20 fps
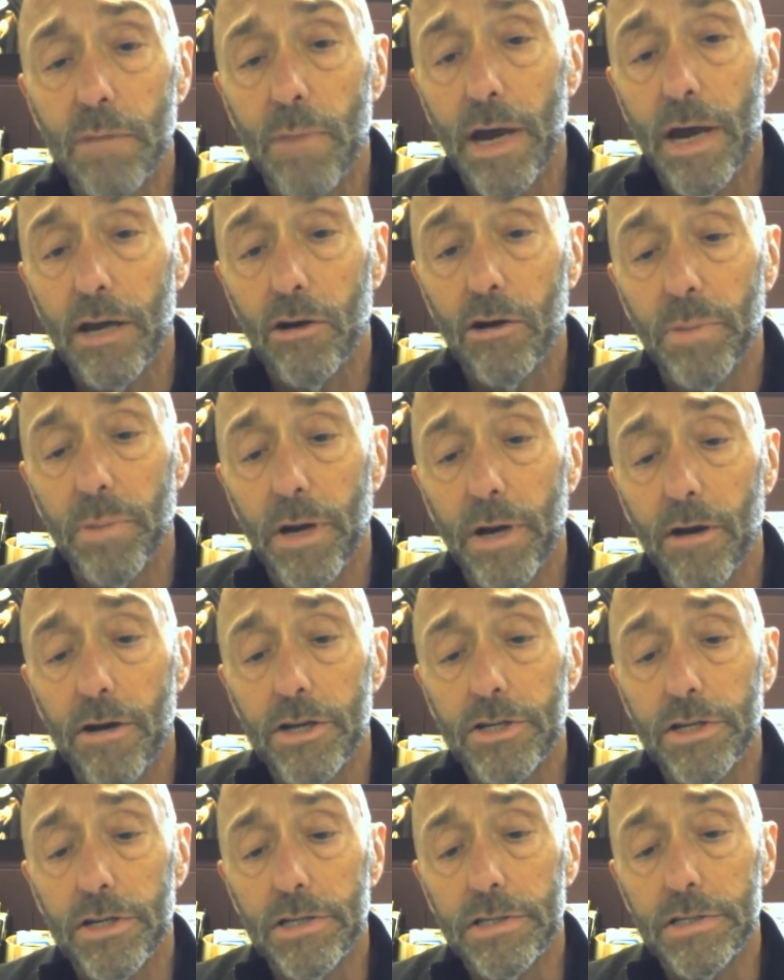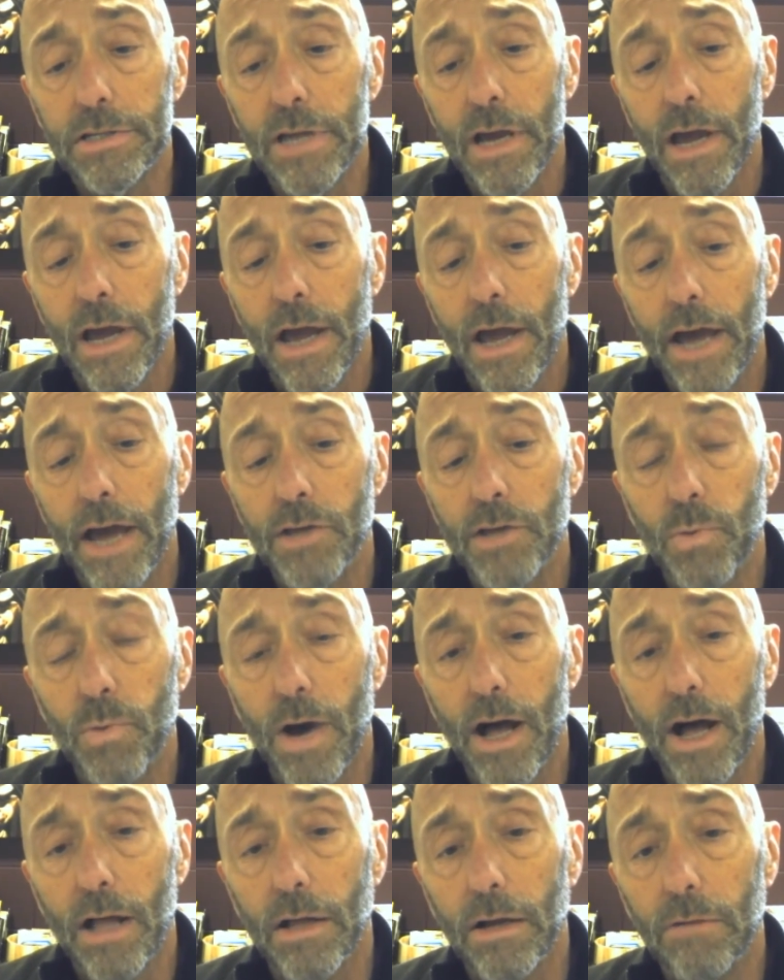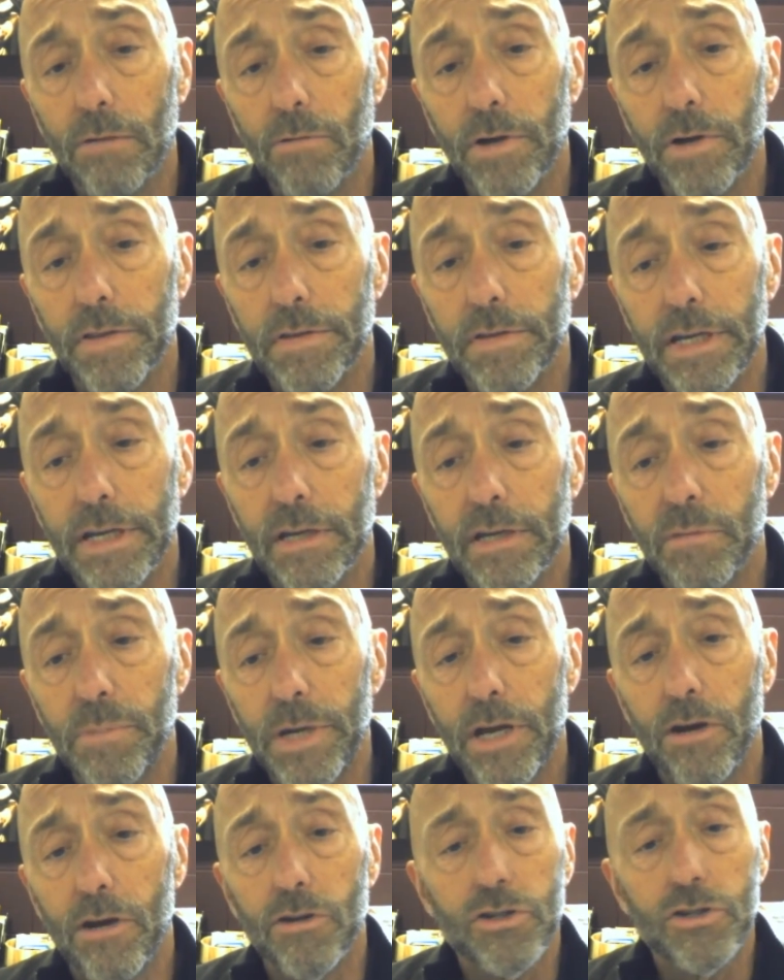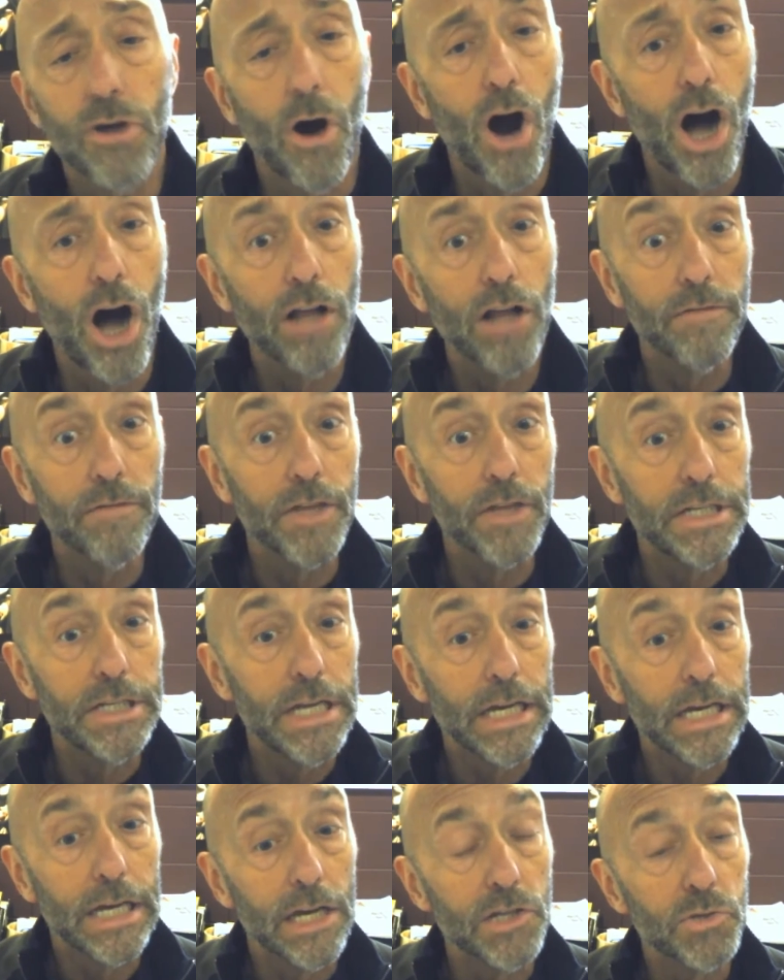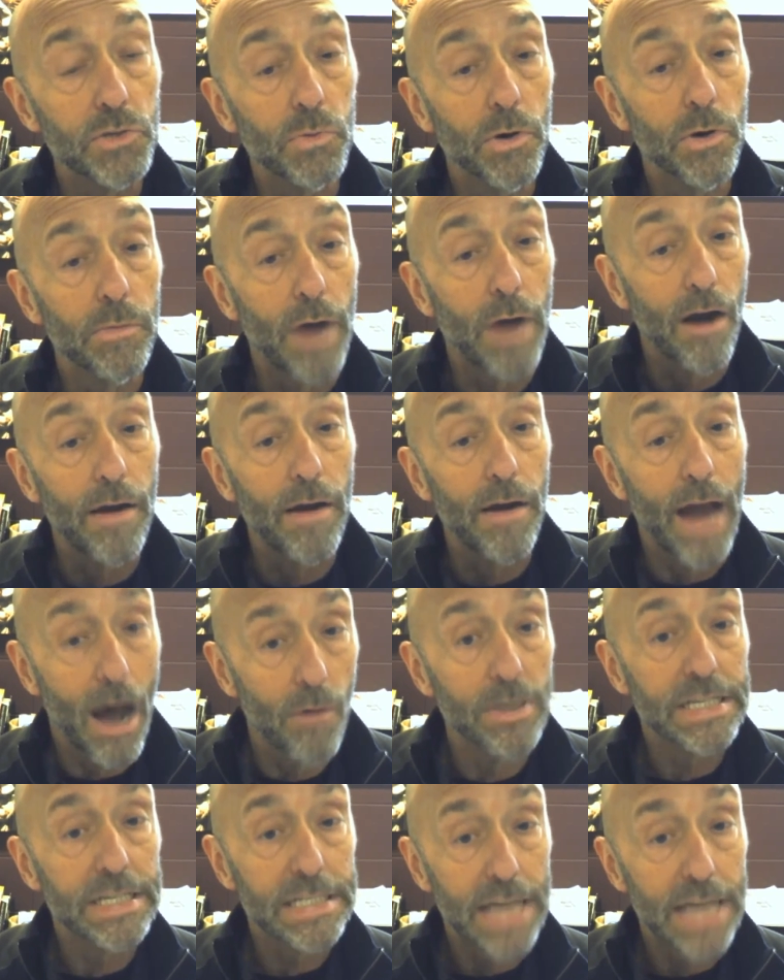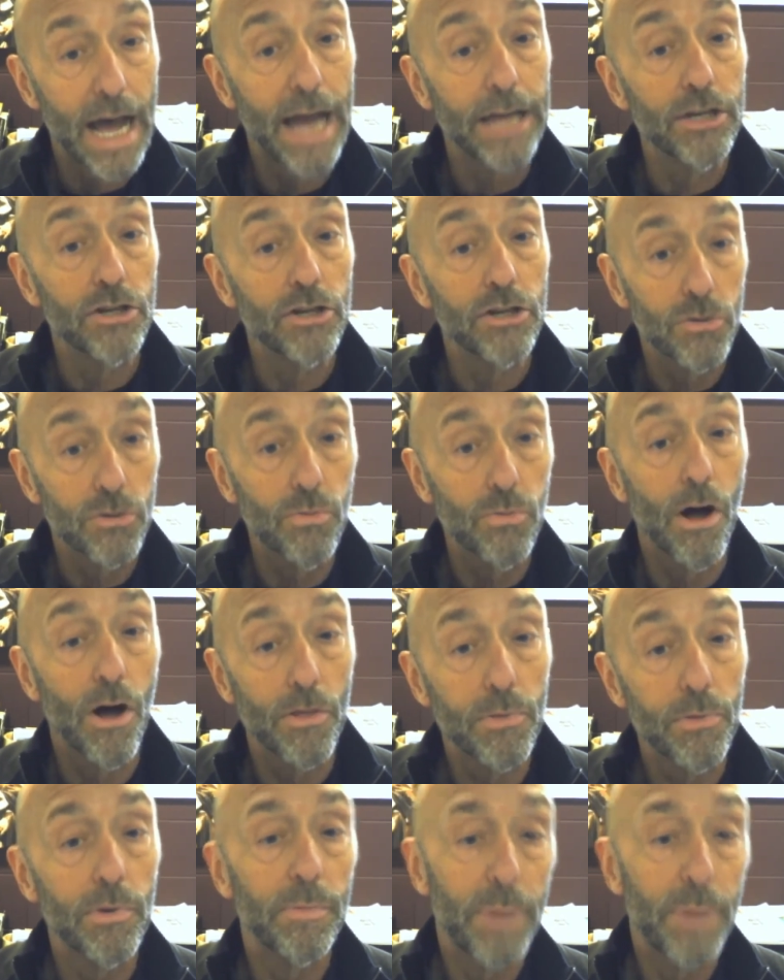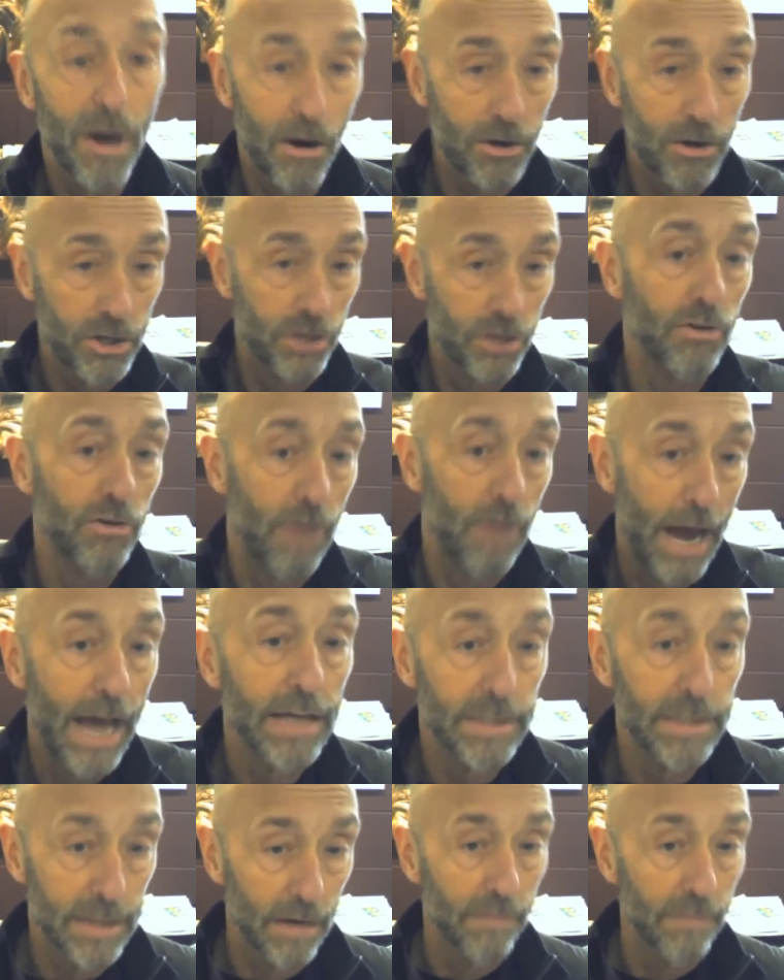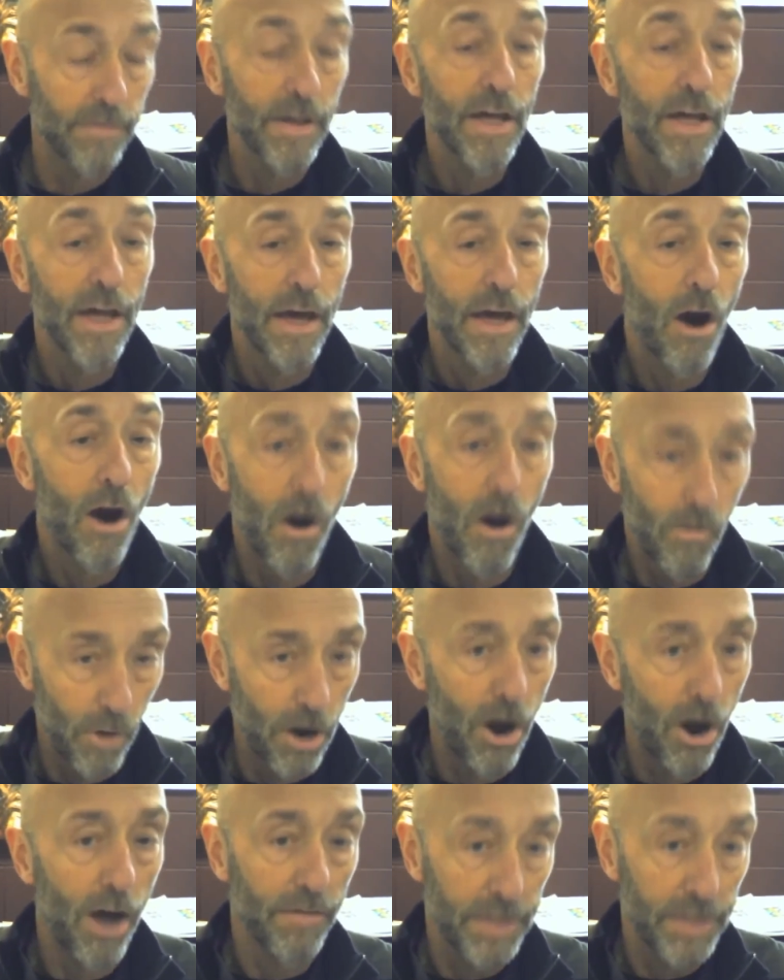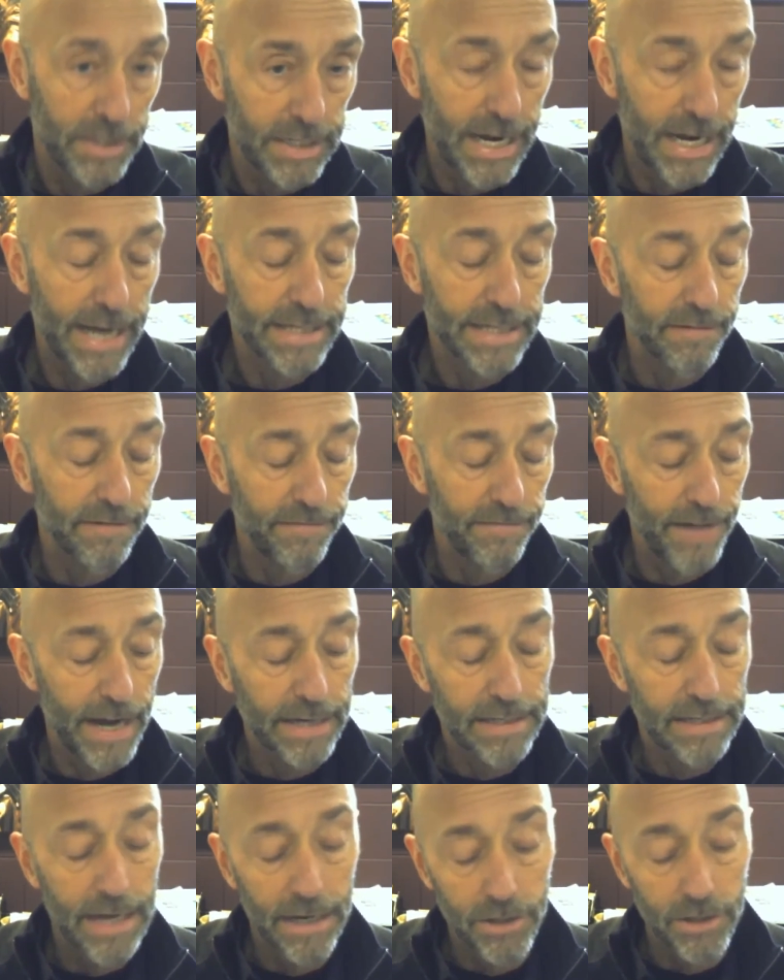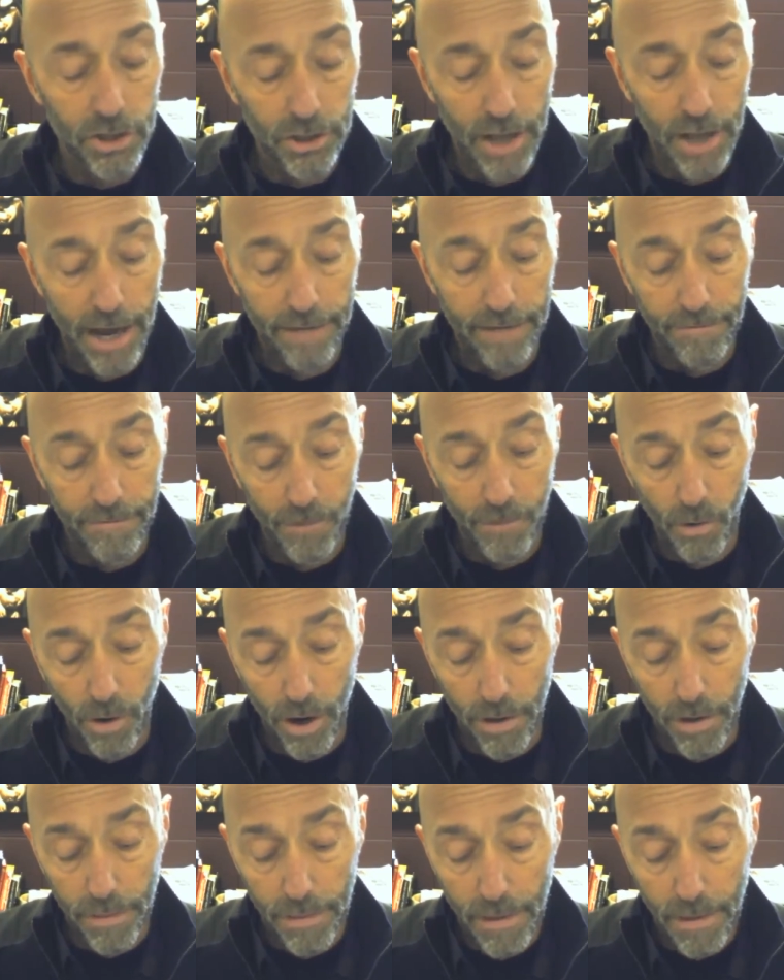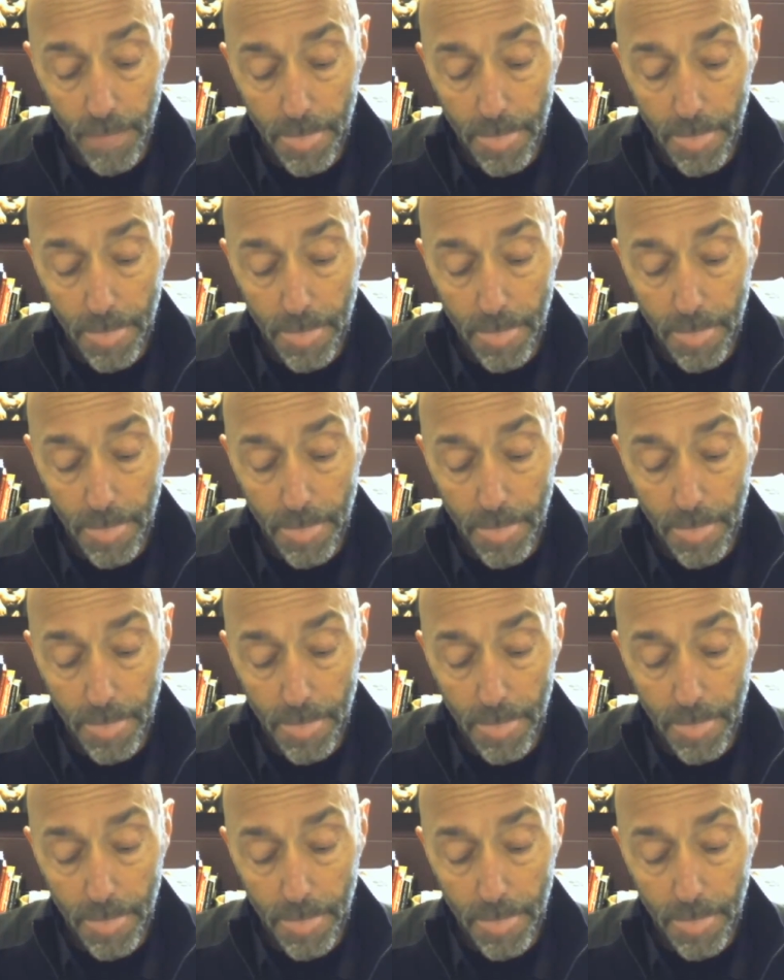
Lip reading: Michael parishes as well with Deacon Peter. So all of the deacons are now assigned to all three parishes, or as of when all this takes effect on July 4th.